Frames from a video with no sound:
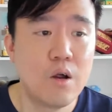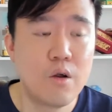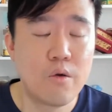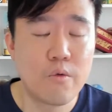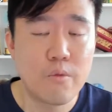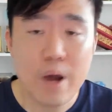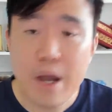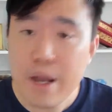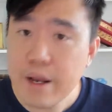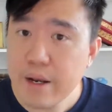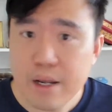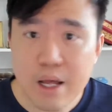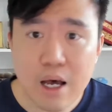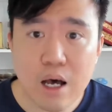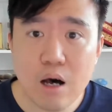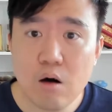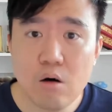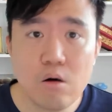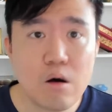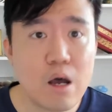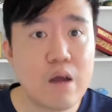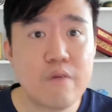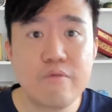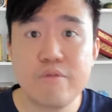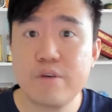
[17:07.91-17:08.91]
Right
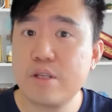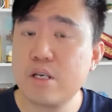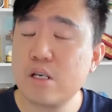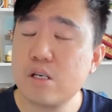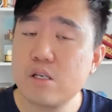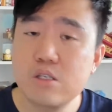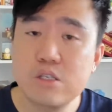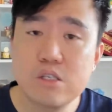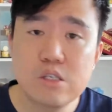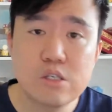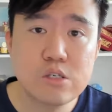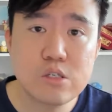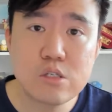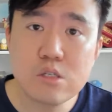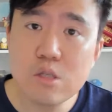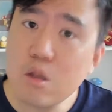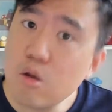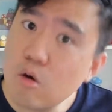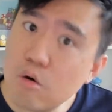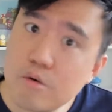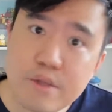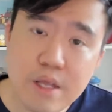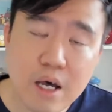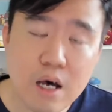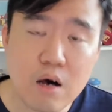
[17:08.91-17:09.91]
now, everything is just
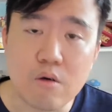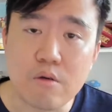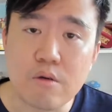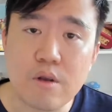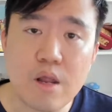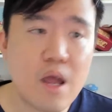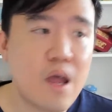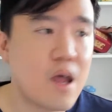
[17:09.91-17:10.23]
slowed down.